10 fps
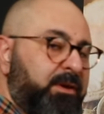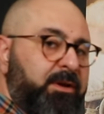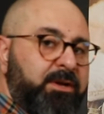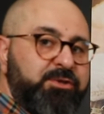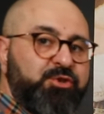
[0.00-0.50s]

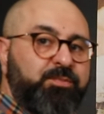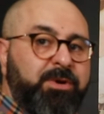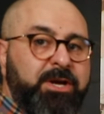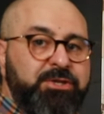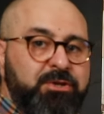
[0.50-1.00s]
kind of
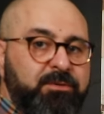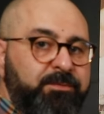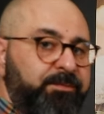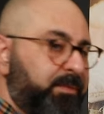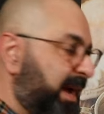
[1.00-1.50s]
surprise you
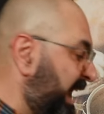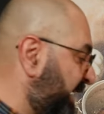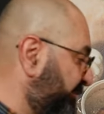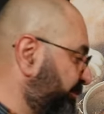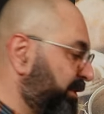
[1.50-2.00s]

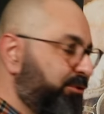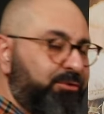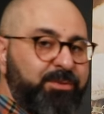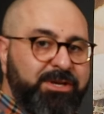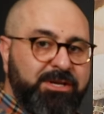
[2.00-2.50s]
halfway
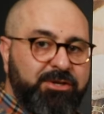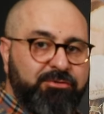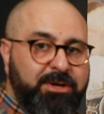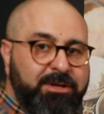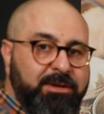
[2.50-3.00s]
through making a
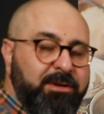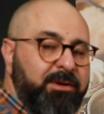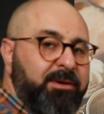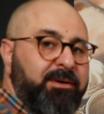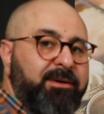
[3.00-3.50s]
drink
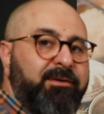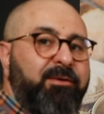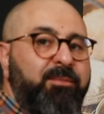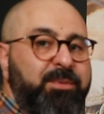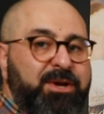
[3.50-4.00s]

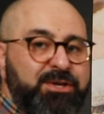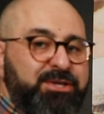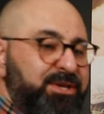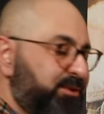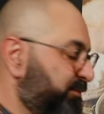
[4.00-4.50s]
because
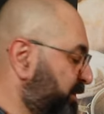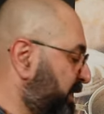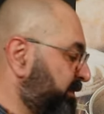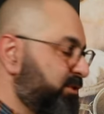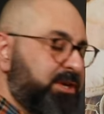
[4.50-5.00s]
you
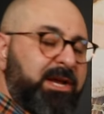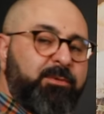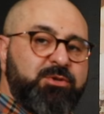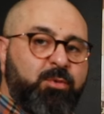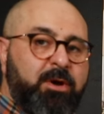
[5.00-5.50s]
forgot to check how
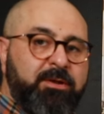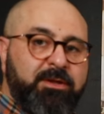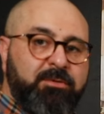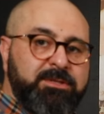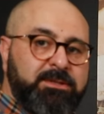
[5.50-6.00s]
much water
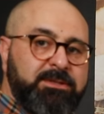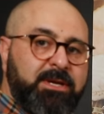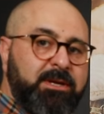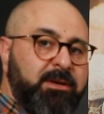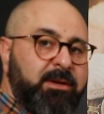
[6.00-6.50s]
there was in the
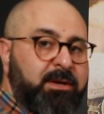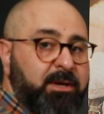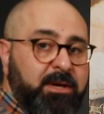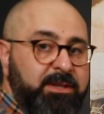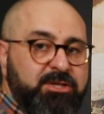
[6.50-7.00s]
tank.
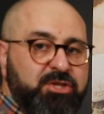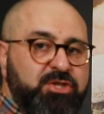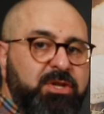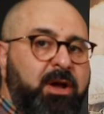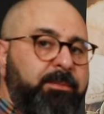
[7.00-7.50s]
They
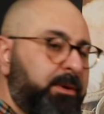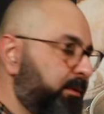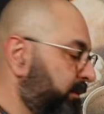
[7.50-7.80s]
just stop